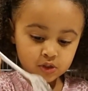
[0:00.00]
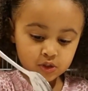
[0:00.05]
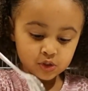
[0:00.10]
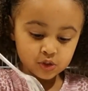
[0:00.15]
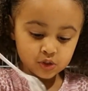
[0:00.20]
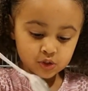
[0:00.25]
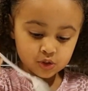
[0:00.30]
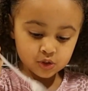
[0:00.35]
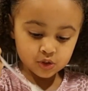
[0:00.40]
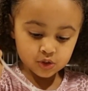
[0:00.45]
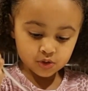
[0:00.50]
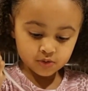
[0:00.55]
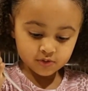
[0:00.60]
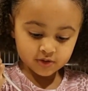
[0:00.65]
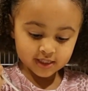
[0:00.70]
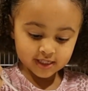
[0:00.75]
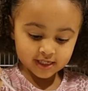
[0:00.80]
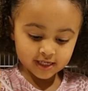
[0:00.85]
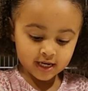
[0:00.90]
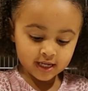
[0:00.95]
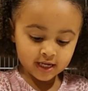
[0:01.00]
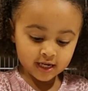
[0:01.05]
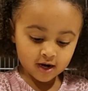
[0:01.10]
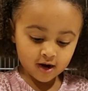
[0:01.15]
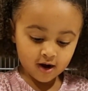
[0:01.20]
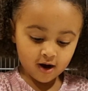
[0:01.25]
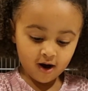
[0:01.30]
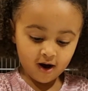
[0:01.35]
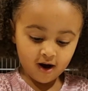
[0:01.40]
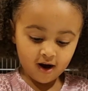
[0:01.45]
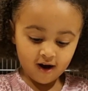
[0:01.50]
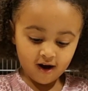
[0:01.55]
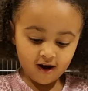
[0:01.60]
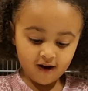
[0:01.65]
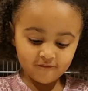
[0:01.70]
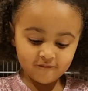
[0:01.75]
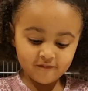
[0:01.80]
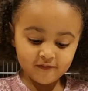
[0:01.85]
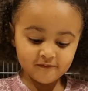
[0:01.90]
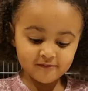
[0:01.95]
is getting
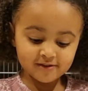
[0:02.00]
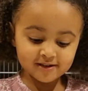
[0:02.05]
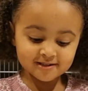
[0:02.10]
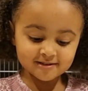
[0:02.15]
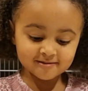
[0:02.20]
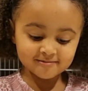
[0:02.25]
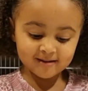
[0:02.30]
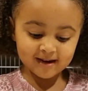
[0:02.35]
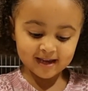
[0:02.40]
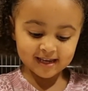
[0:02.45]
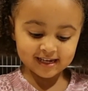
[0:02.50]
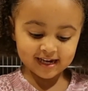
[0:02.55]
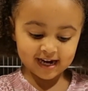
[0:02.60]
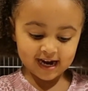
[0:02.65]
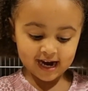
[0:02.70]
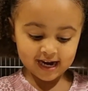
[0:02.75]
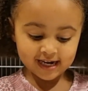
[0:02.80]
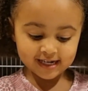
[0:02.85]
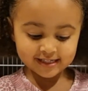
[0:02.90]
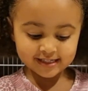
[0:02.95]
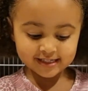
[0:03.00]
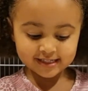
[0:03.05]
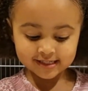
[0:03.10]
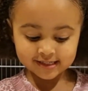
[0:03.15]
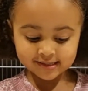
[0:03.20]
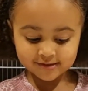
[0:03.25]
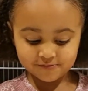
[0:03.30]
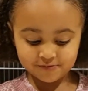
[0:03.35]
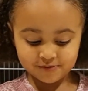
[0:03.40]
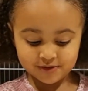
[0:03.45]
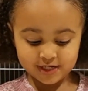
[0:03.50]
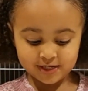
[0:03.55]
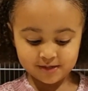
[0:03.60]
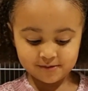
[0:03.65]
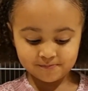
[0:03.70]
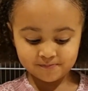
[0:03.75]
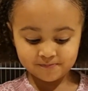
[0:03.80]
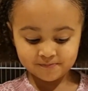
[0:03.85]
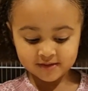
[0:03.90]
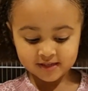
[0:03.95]
off. It looks like ice cream.
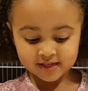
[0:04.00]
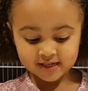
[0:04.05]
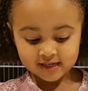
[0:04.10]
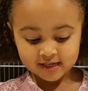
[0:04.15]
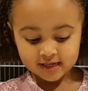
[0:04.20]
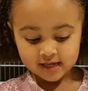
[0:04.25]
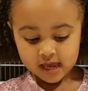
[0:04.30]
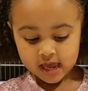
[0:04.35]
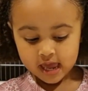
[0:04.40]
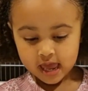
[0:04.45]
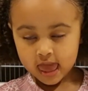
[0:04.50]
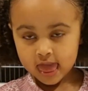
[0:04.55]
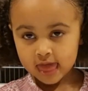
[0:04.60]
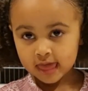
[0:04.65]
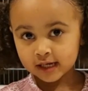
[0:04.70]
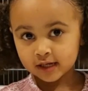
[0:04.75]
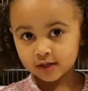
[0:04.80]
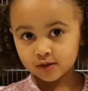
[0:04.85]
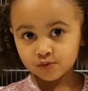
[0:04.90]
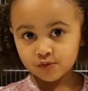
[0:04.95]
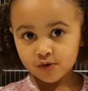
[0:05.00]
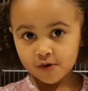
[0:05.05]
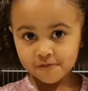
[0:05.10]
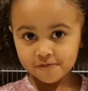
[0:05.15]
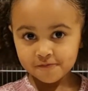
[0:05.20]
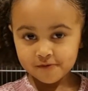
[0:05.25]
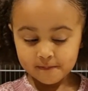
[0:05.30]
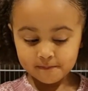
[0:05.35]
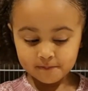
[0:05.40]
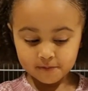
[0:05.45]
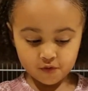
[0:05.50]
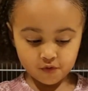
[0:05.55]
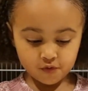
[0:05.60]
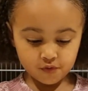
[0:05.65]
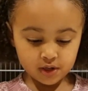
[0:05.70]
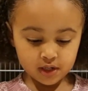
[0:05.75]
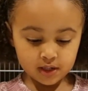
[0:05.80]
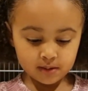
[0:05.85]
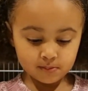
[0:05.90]
And with whipped cream